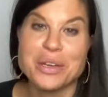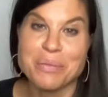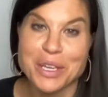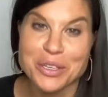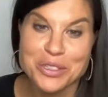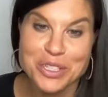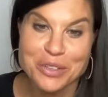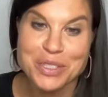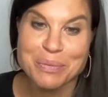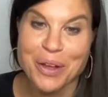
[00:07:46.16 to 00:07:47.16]
and make
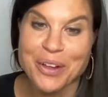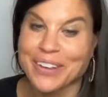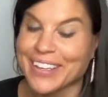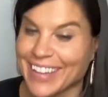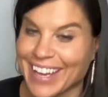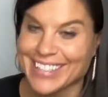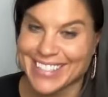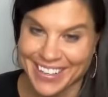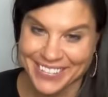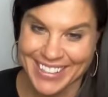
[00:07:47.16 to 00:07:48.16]
yourself small? Can that
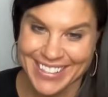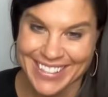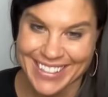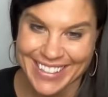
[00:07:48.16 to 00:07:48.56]
save it?